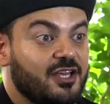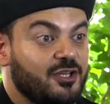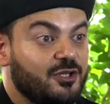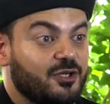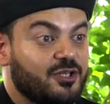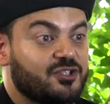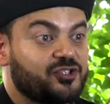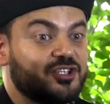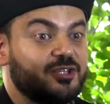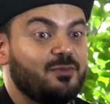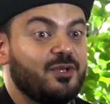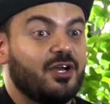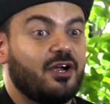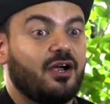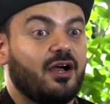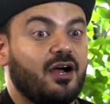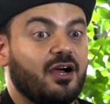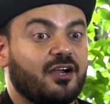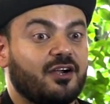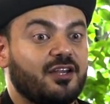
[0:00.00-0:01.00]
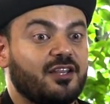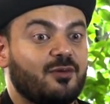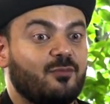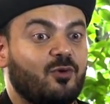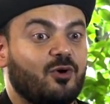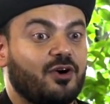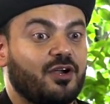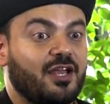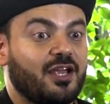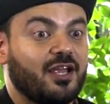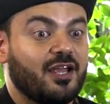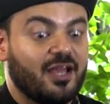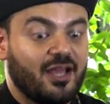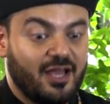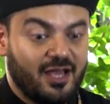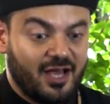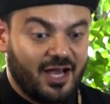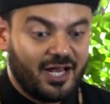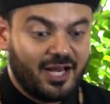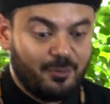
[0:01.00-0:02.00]
You're extremely hungry in the morning
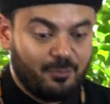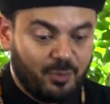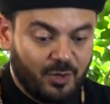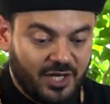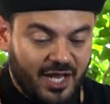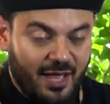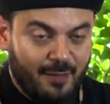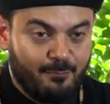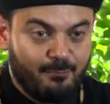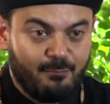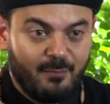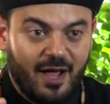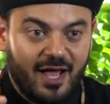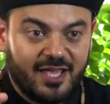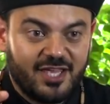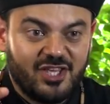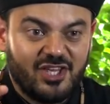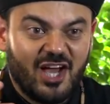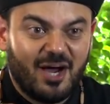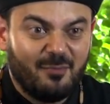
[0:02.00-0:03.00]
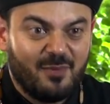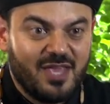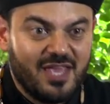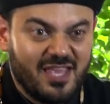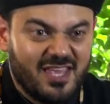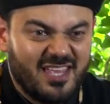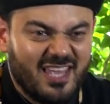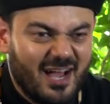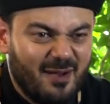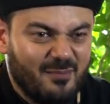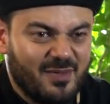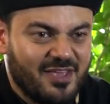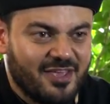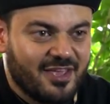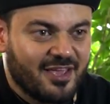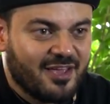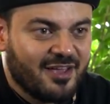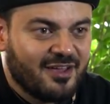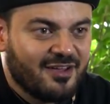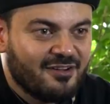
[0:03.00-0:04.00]
and I put a yummy, yummy
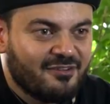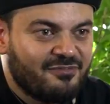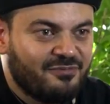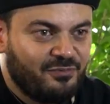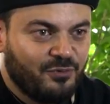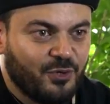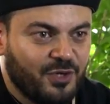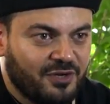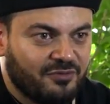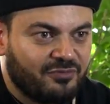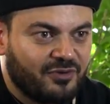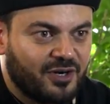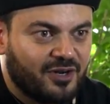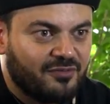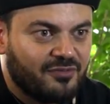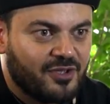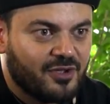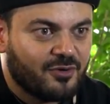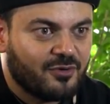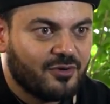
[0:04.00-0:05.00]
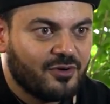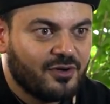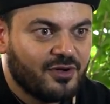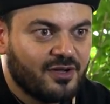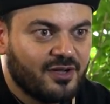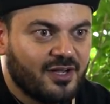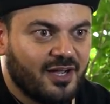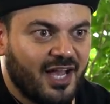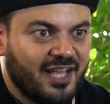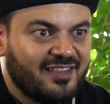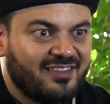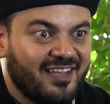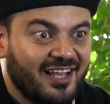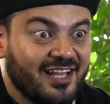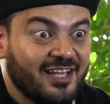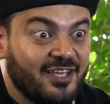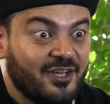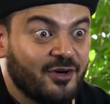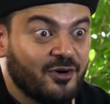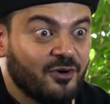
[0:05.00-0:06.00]
food in front of you and
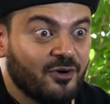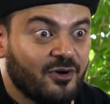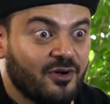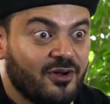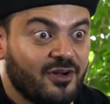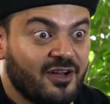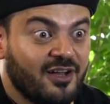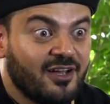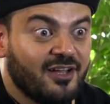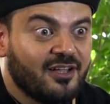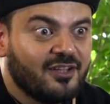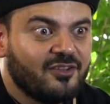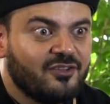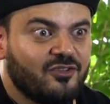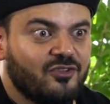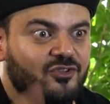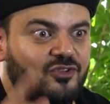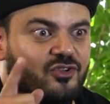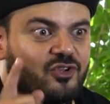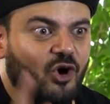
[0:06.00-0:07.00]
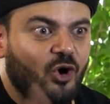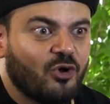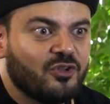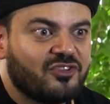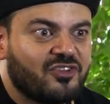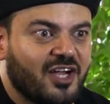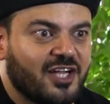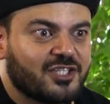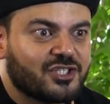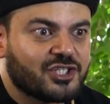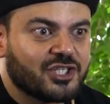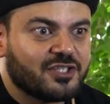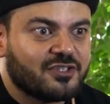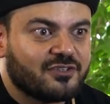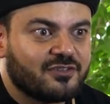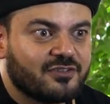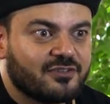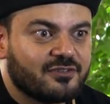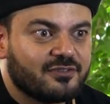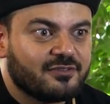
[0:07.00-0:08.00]
tell you, don't touch
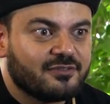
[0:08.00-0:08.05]
it.